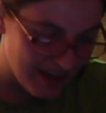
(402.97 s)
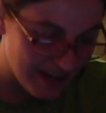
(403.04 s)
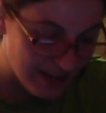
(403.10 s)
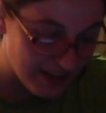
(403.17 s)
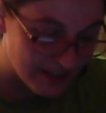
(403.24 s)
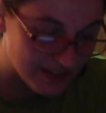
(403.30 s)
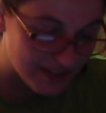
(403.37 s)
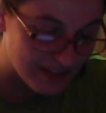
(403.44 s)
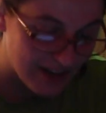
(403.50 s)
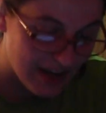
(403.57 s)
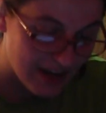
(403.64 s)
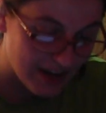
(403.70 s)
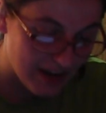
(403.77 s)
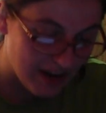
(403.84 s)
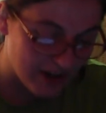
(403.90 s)
He is in
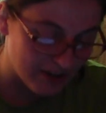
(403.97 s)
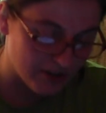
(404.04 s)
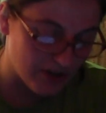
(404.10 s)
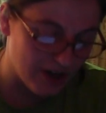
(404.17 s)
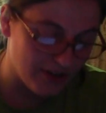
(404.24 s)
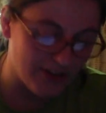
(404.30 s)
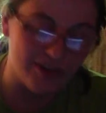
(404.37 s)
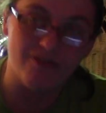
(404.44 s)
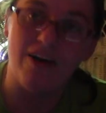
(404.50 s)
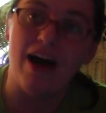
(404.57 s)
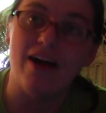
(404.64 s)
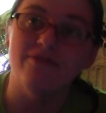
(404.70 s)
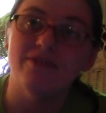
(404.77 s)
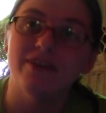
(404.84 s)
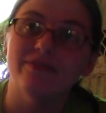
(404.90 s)
Trial Deck
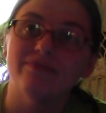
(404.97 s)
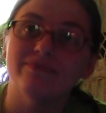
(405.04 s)
5.